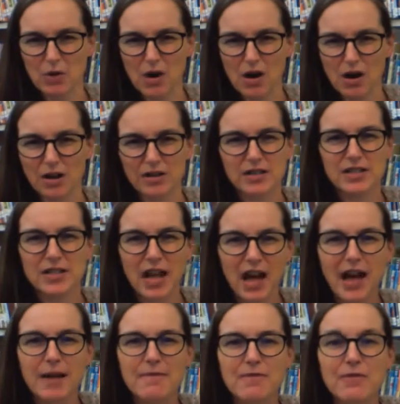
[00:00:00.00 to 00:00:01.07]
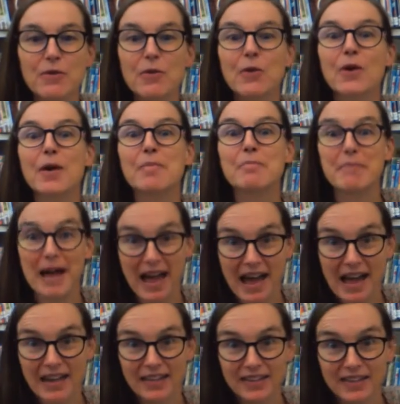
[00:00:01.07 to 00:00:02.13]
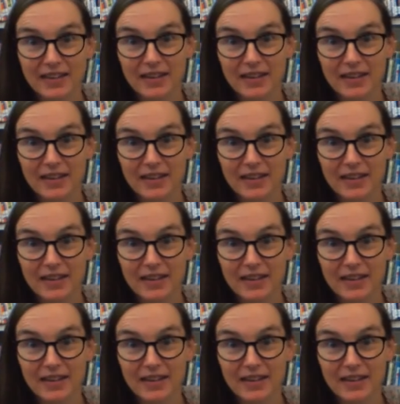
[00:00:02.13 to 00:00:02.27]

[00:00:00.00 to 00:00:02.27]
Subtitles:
are. Time for a bath.